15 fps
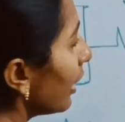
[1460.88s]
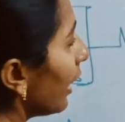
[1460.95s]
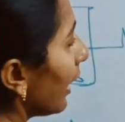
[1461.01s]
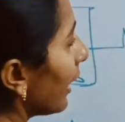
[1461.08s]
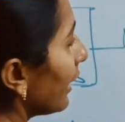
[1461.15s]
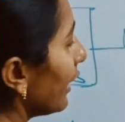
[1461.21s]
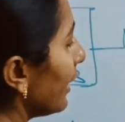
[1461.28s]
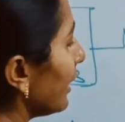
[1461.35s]

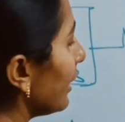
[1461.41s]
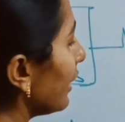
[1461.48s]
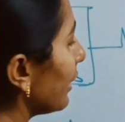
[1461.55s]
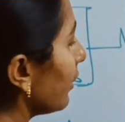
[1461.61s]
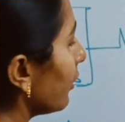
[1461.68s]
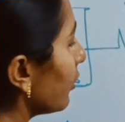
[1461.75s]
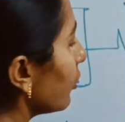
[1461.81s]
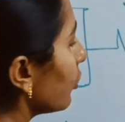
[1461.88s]
and here
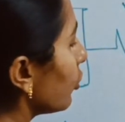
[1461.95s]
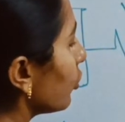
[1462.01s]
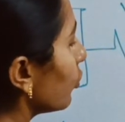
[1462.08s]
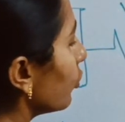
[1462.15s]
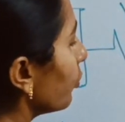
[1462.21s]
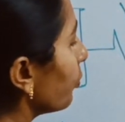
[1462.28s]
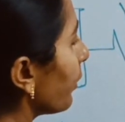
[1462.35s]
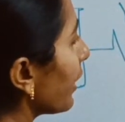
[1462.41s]

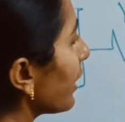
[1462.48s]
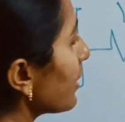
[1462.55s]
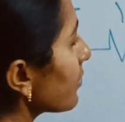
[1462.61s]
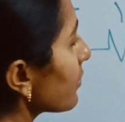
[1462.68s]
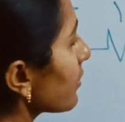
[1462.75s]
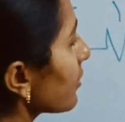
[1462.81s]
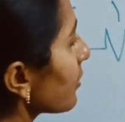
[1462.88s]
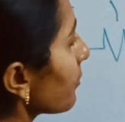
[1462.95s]
2
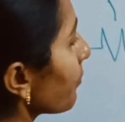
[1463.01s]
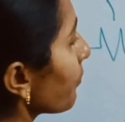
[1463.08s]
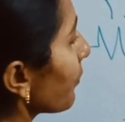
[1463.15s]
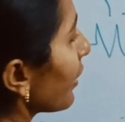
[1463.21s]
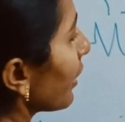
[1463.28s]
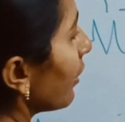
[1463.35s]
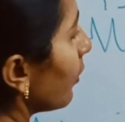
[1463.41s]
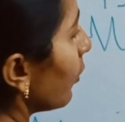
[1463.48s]
plus,
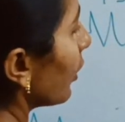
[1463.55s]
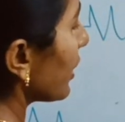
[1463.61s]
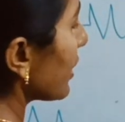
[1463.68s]
what